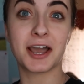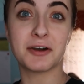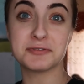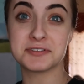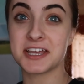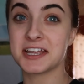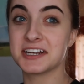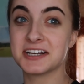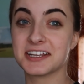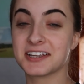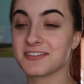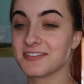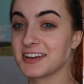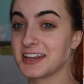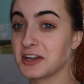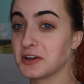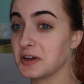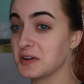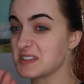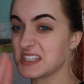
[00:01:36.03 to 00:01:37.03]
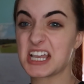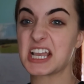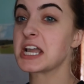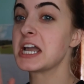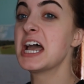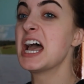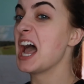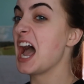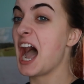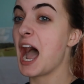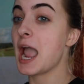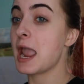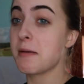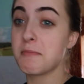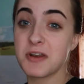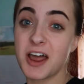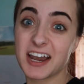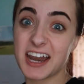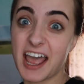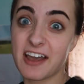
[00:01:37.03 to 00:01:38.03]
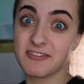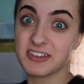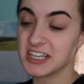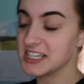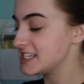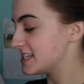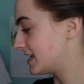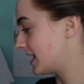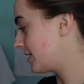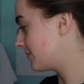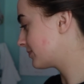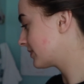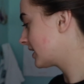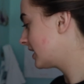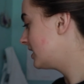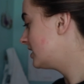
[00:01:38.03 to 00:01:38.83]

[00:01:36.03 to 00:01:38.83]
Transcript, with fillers: I was editing a video and I was like, I am not having it today.